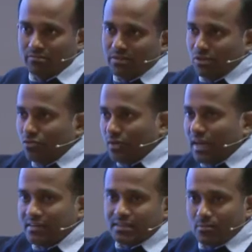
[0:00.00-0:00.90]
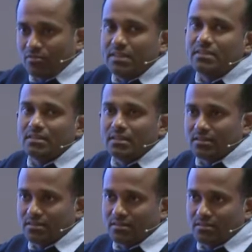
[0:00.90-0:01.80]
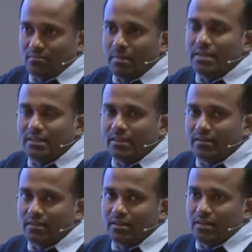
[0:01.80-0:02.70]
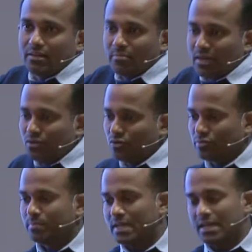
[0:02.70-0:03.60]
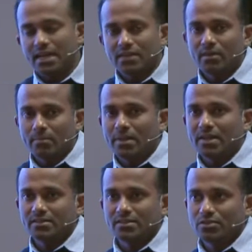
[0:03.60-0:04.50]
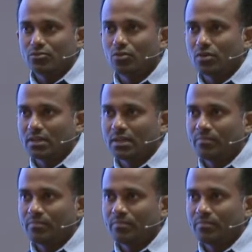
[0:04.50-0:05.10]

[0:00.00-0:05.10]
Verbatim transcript: you get some of these things built in. But those being native applications, you don't